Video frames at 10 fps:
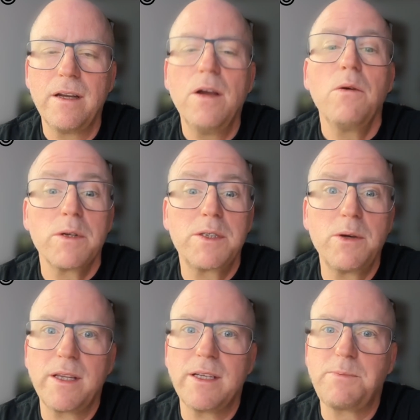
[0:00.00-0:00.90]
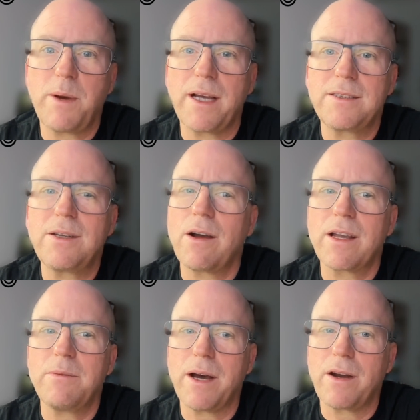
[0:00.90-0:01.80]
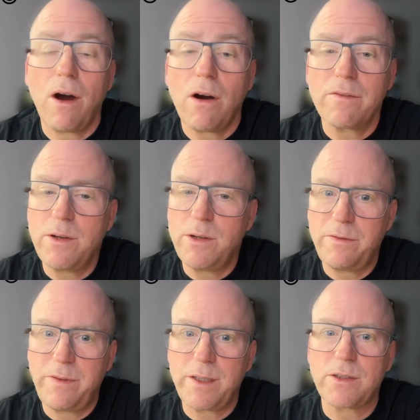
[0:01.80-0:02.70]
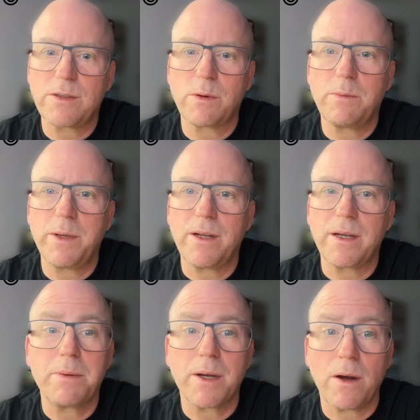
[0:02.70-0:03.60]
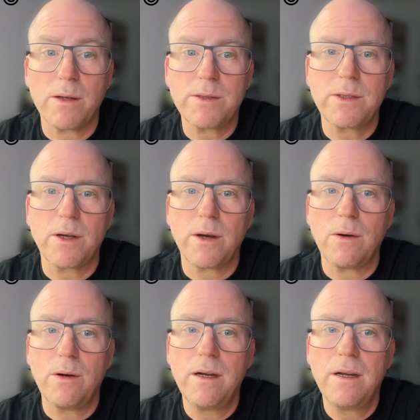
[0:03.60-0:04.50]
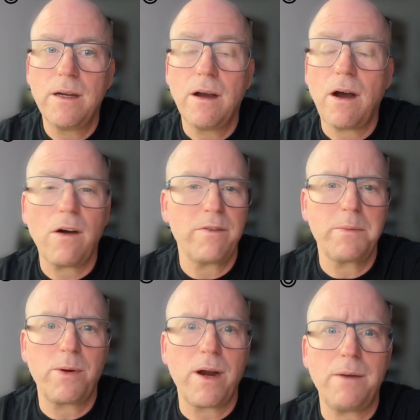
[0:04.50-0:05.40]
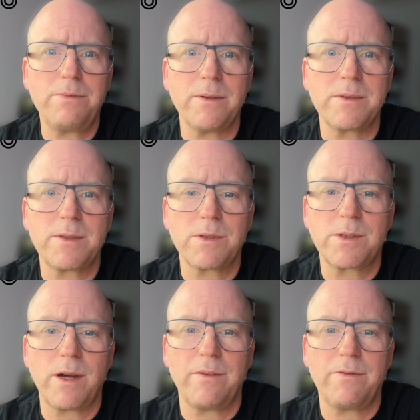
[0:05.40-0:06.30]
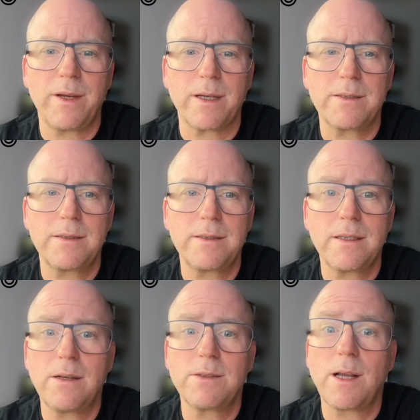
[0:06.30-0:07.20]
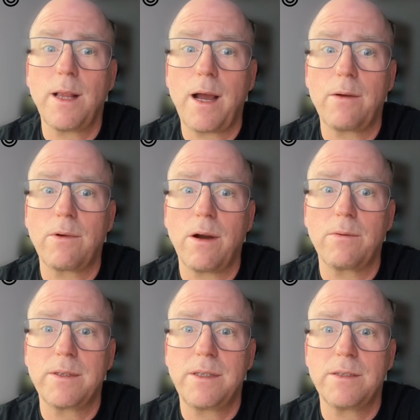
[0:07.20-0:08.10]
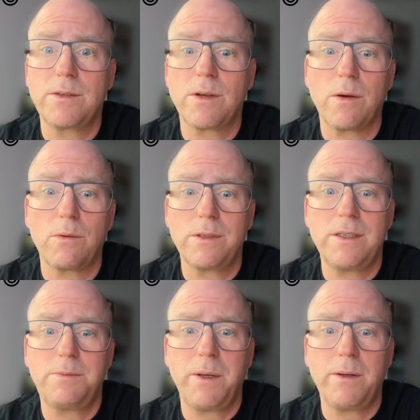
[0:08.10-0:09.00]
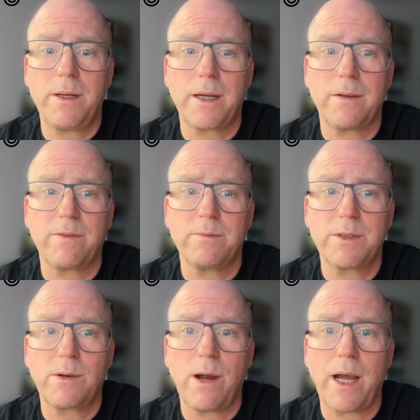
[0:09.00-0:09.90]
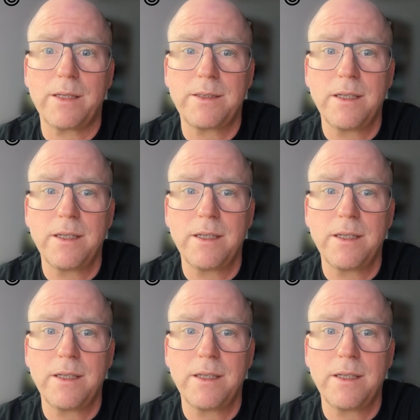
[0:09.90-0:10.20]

We're doing this by talking about all of the new features we're building, but also all of the problems we're trying to fix. There's a lot wrong with distro. We're just building it from scratch.